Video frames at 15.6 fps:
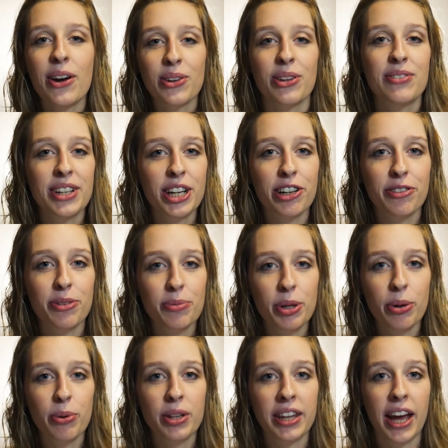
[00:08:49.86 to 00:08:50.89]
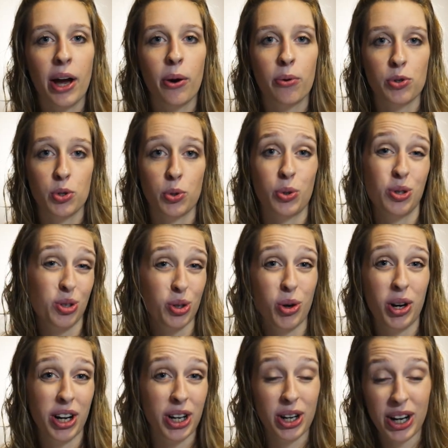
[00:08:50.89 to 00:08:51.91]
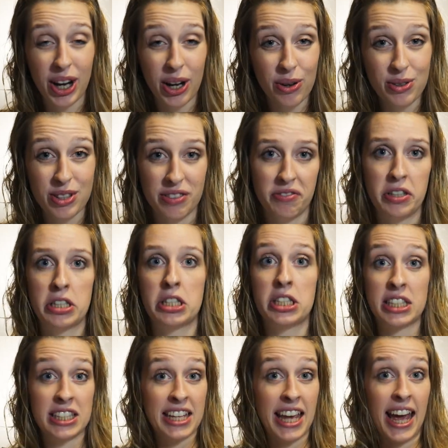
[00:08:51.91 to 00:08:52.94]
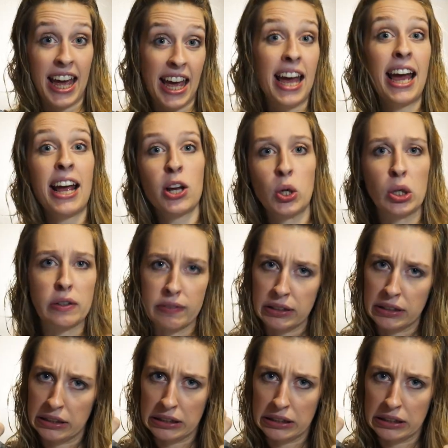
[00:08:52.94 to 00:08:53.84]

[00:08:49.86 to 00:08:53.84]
would love to hear from you with how chores are going at your house, if it's yay or if it's